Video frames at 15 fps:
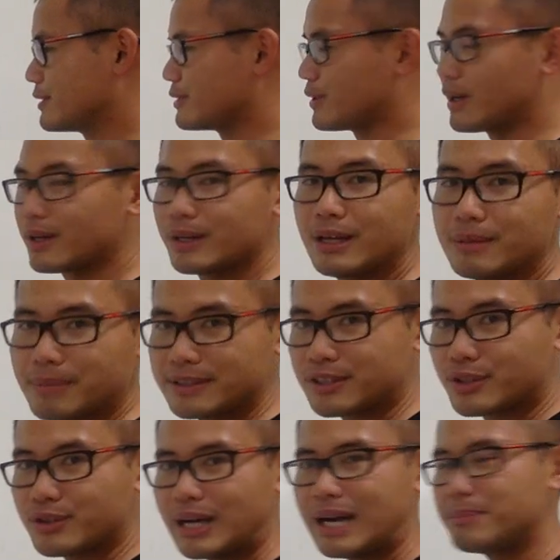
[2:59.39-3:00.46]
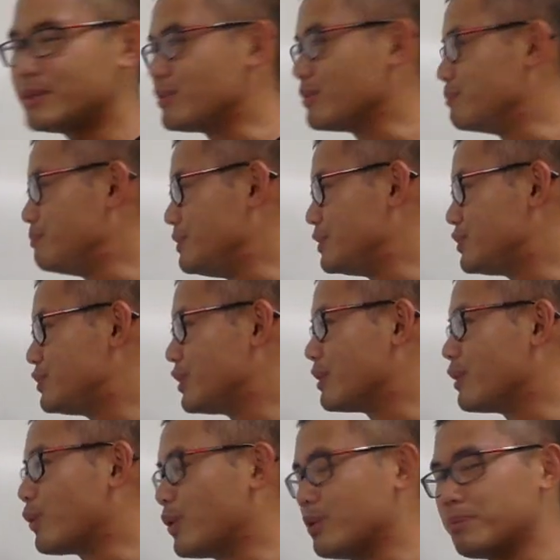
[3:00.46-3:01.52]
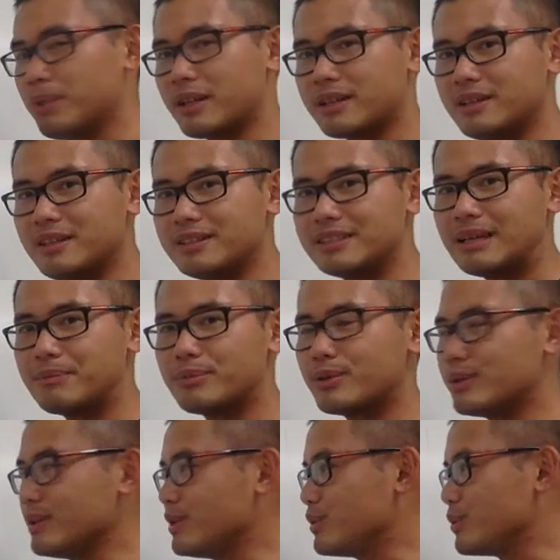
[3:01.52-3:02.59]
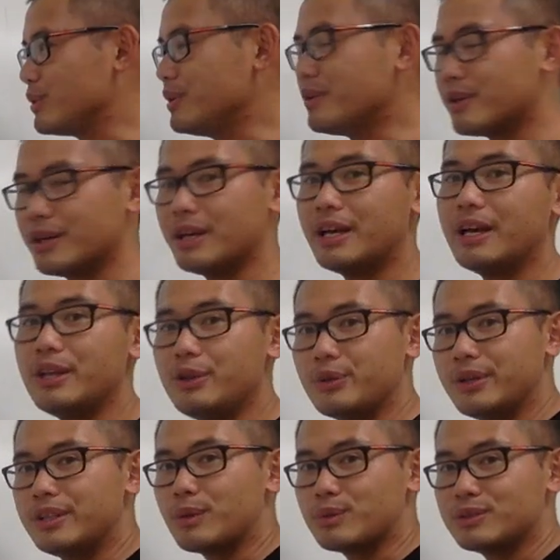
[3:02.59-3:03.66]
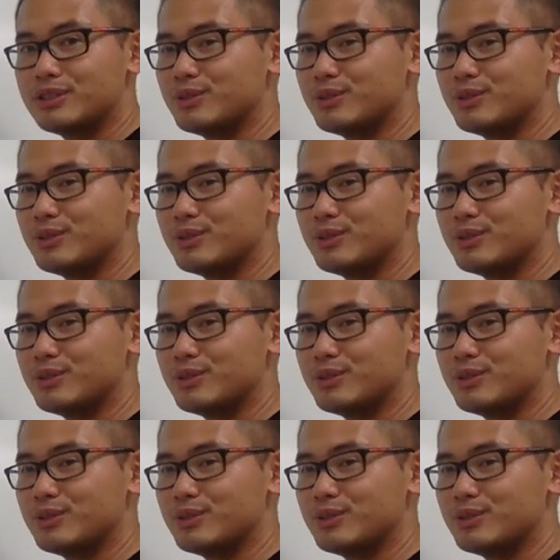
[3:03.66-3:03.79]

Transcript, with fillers: So yeah, but it's a good habit to be sure when you plug in this number into here, you end up with